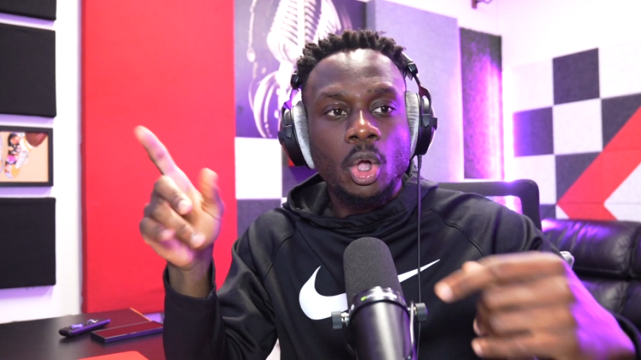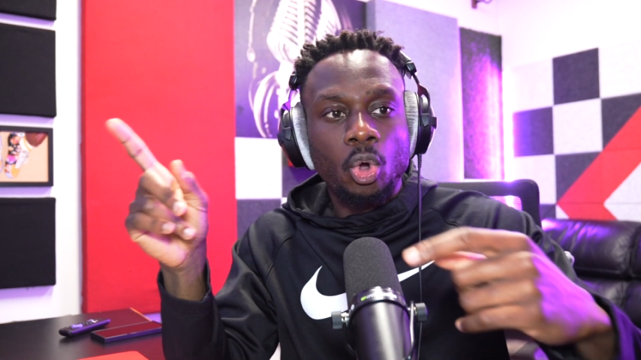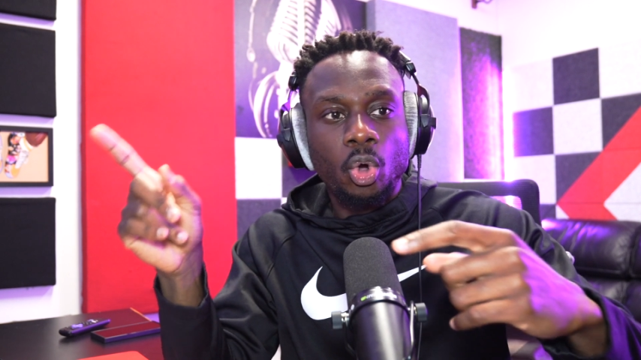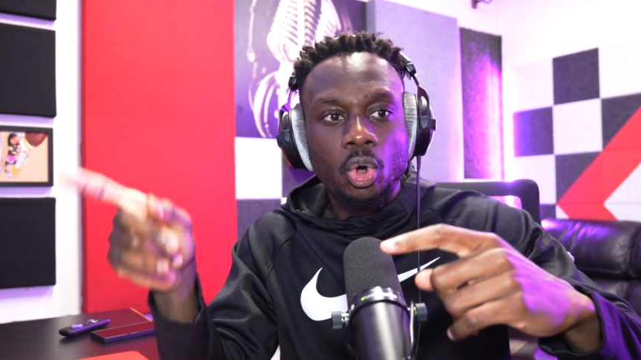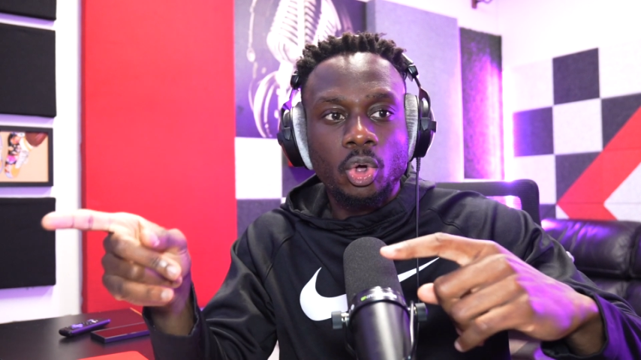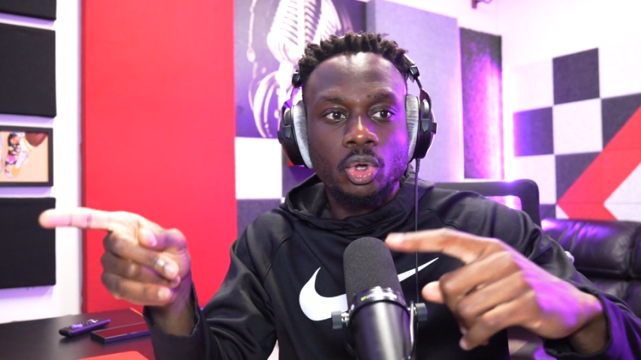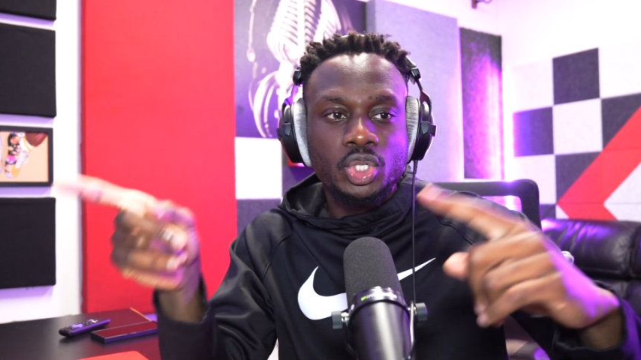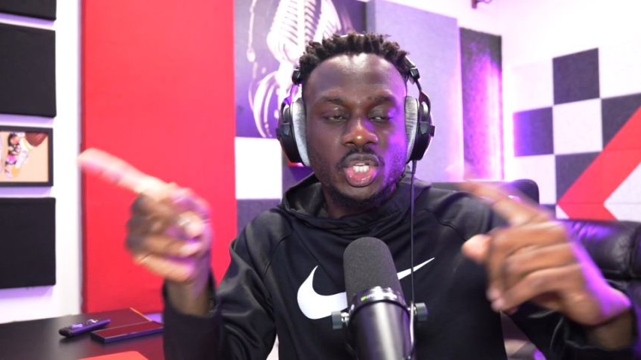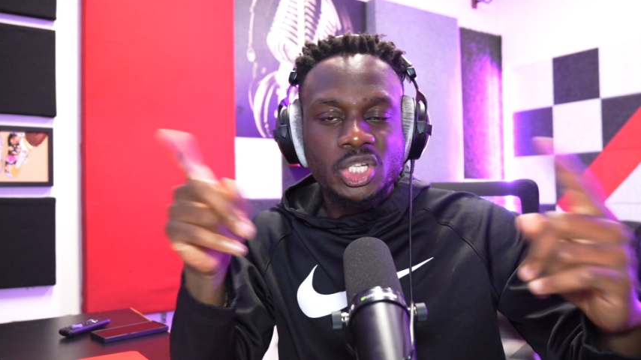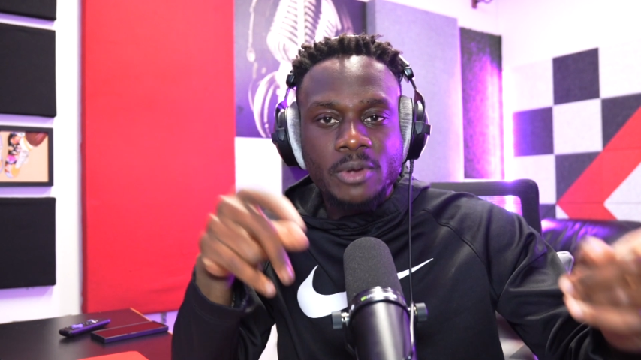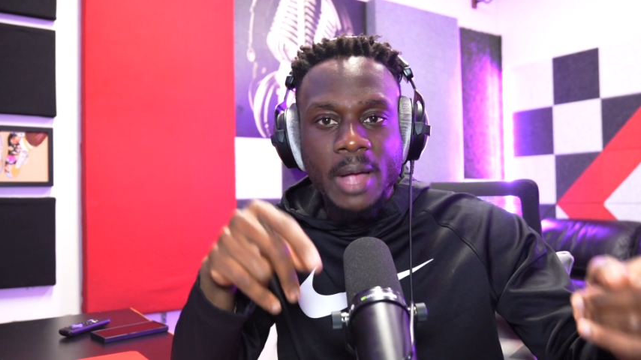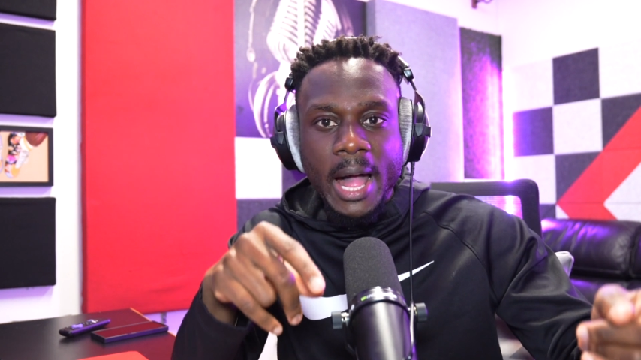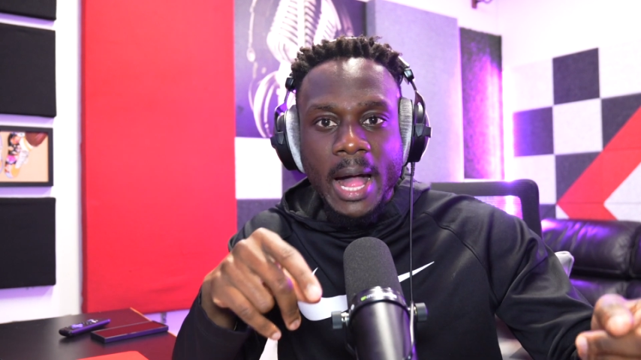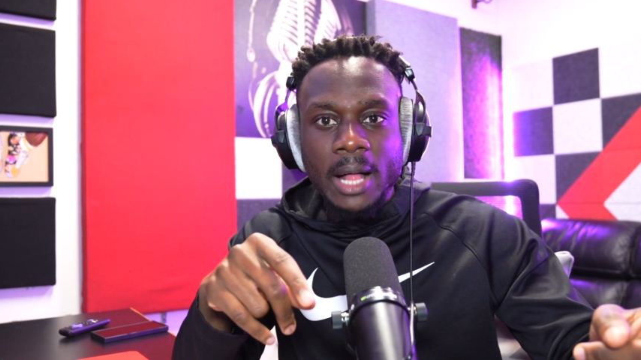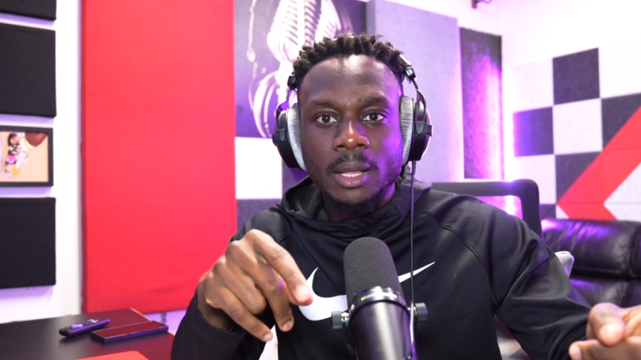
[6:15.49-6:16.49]
go on
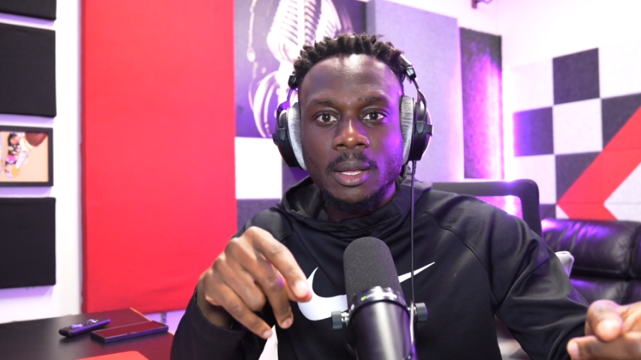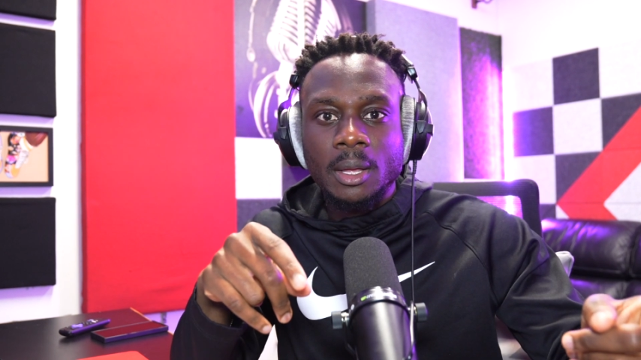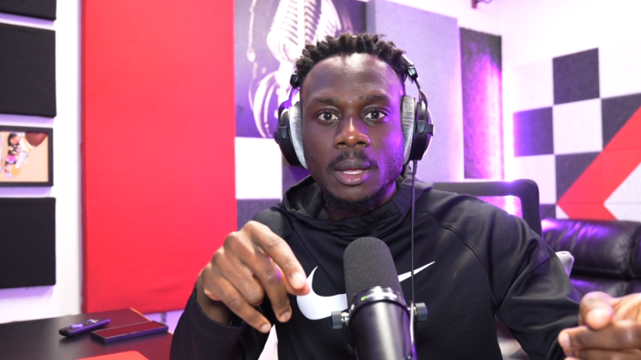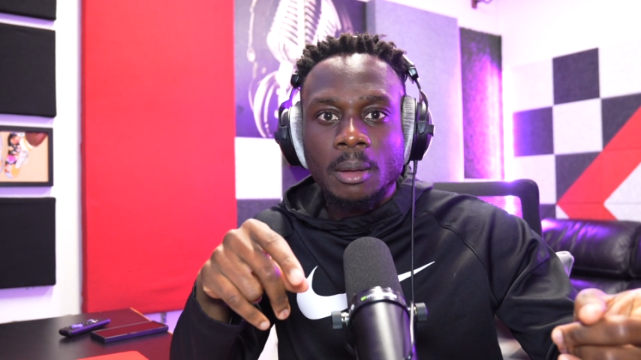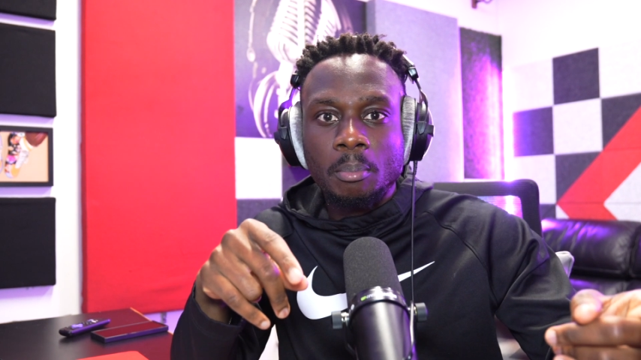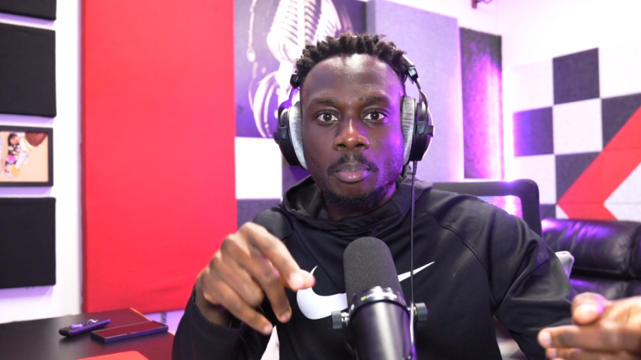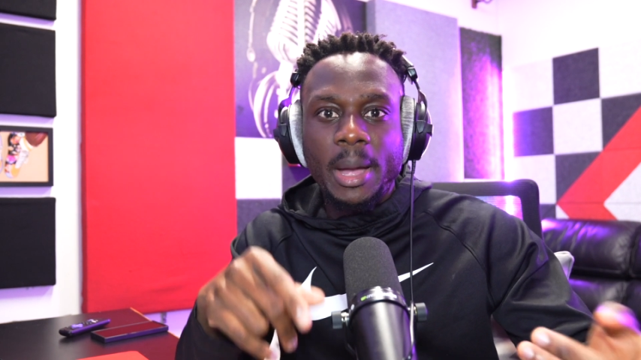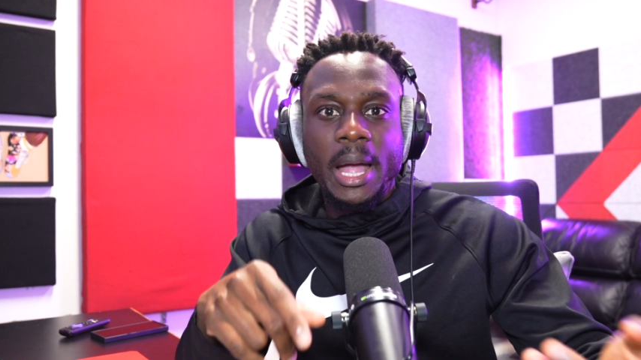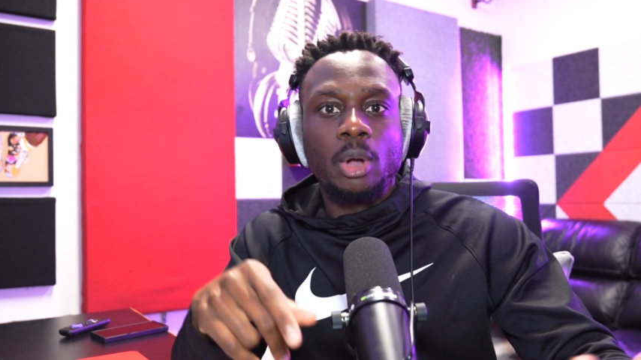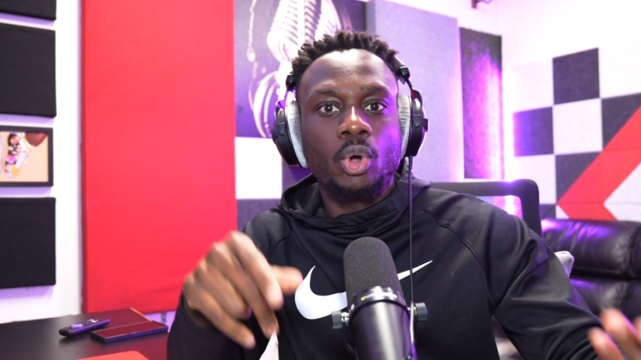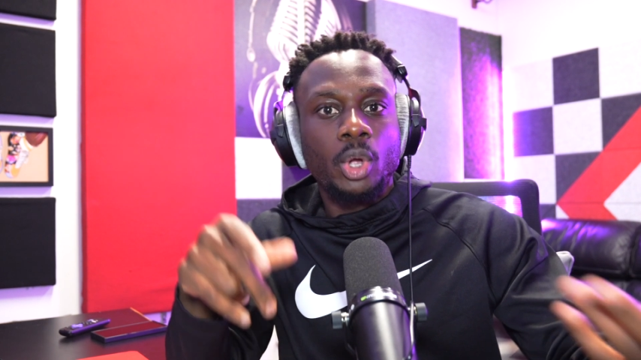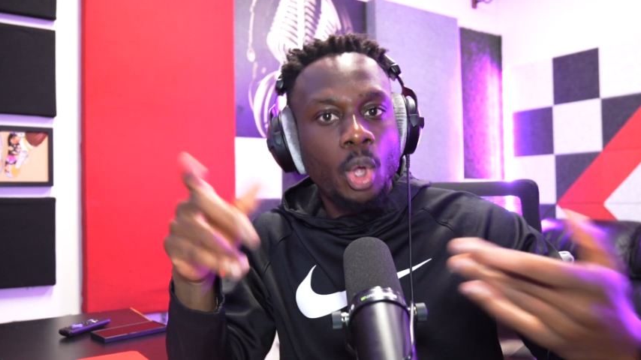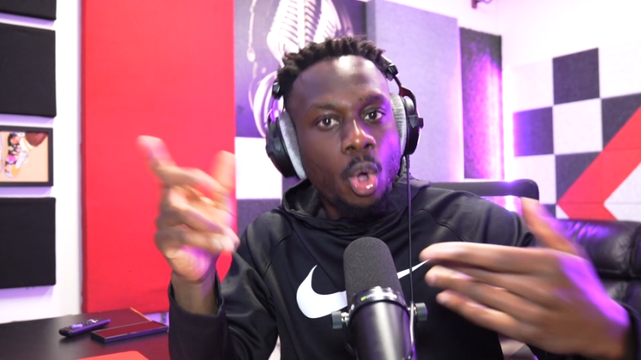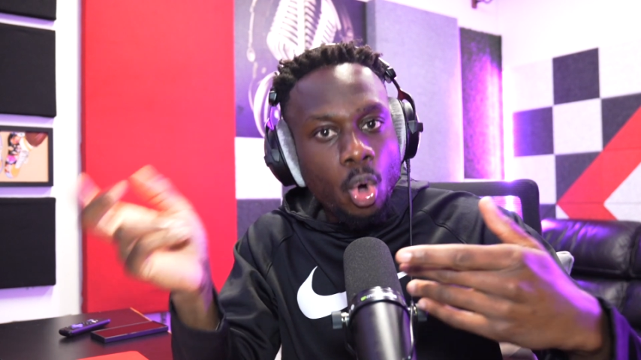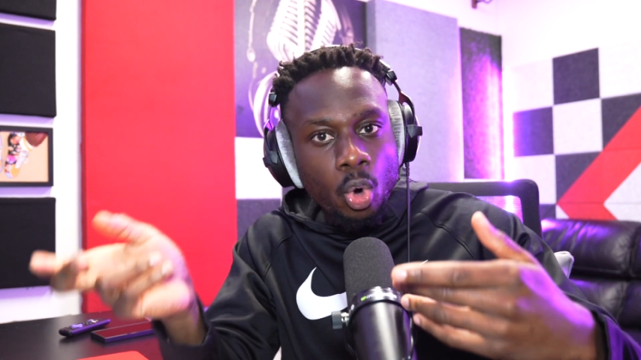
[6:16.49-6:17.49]
trial by
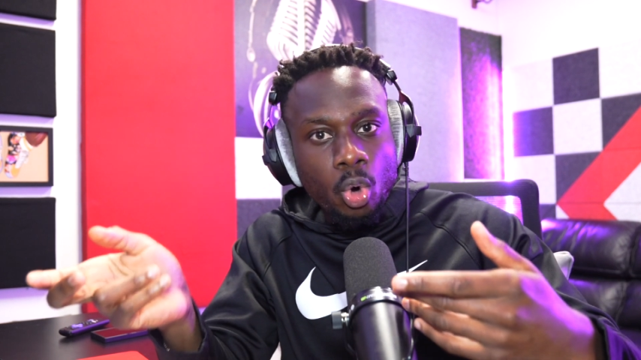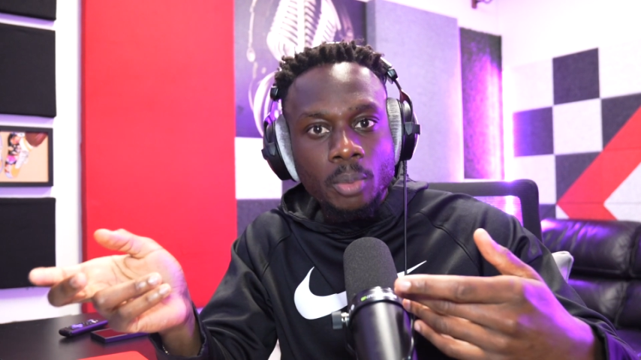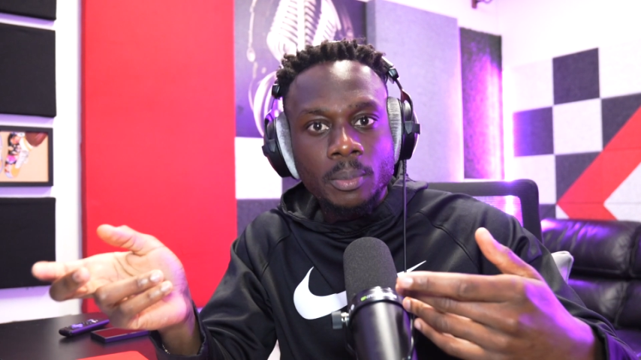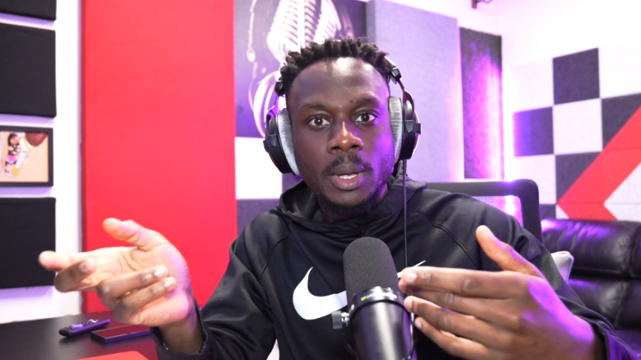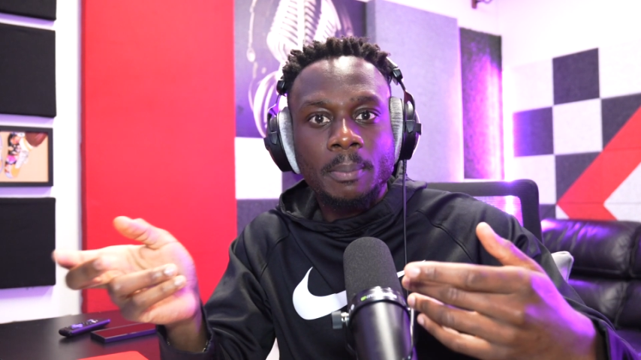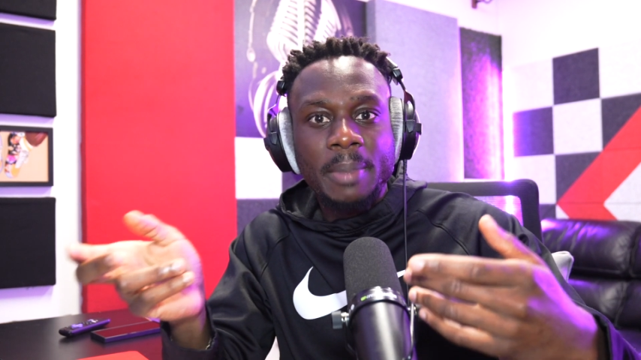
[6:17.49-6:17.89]
going home.